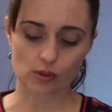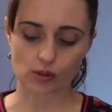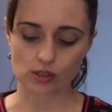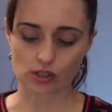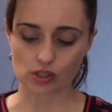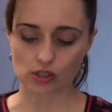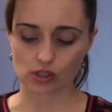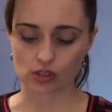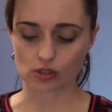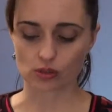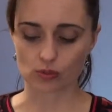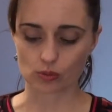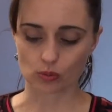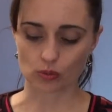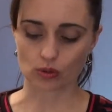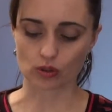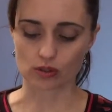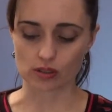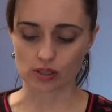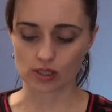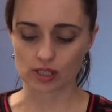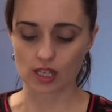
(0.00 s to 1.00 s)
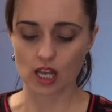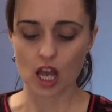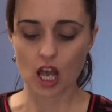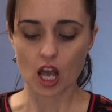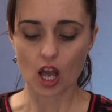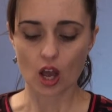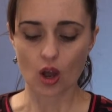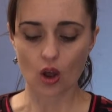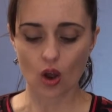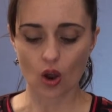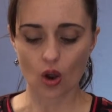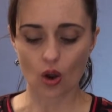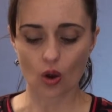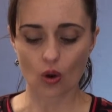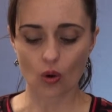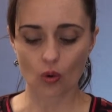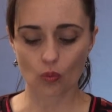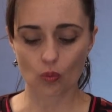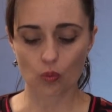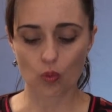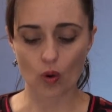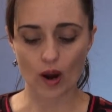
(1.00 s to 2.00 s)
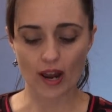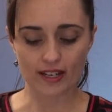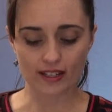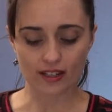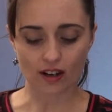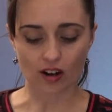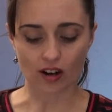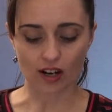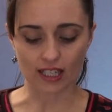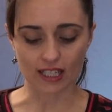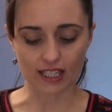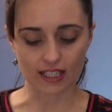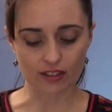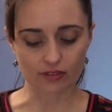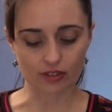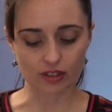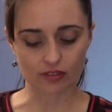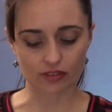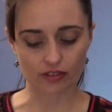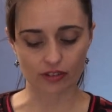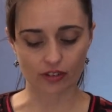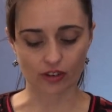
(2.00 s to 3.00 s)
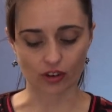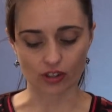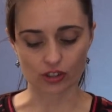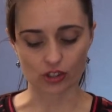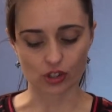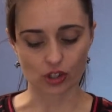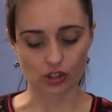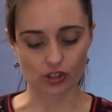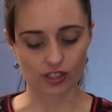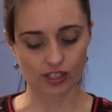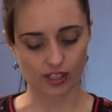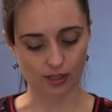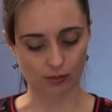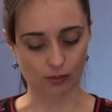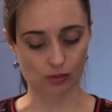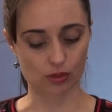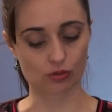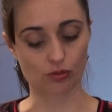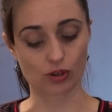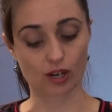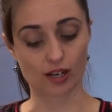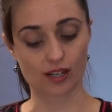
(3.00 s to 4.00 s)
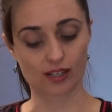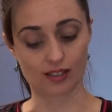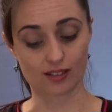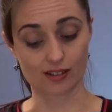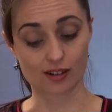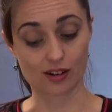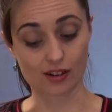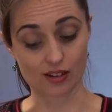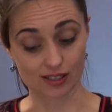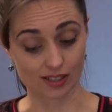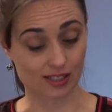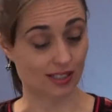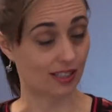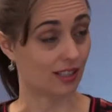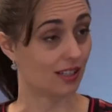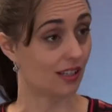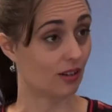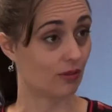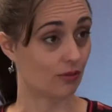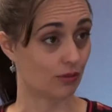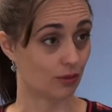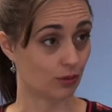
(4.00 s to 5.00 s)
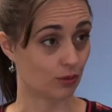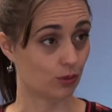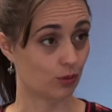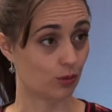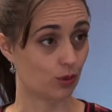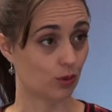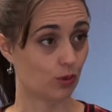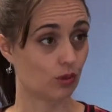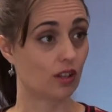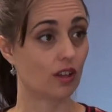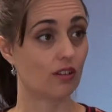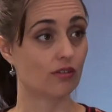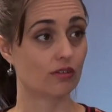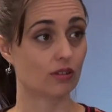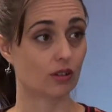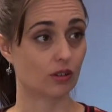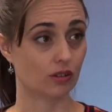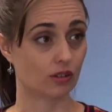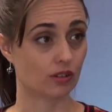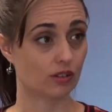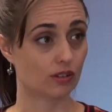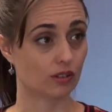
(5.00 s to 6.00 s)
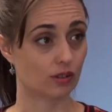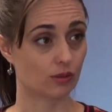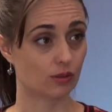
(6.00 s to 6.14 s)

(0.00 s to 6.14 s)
question was when I live in fear, I don't seem to recognise that love rules or love conquers